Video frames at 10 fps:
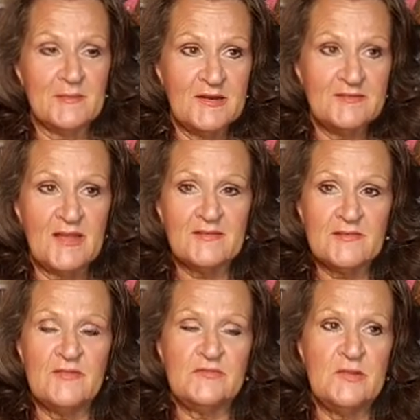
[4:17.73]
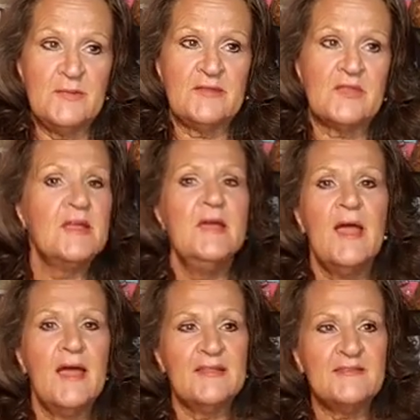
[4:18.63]
I'm going to test the 15 minute thing
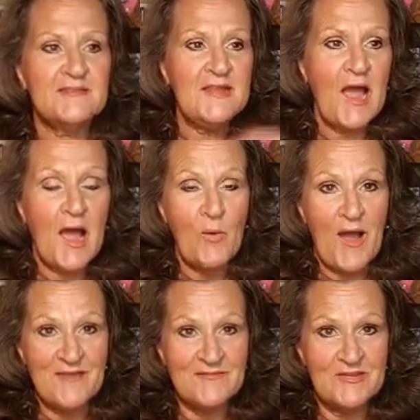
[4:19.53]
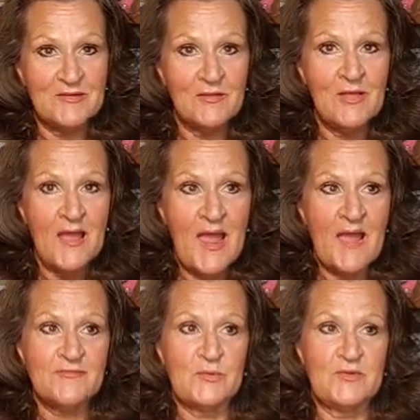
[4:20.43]
and then see how I feel
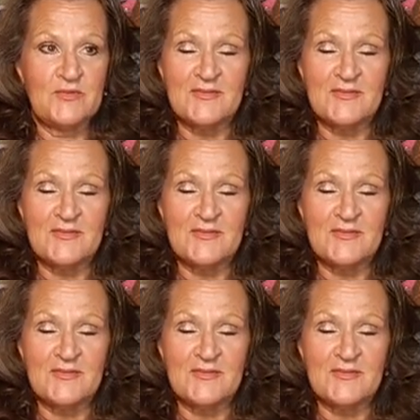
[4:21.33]
afterwards.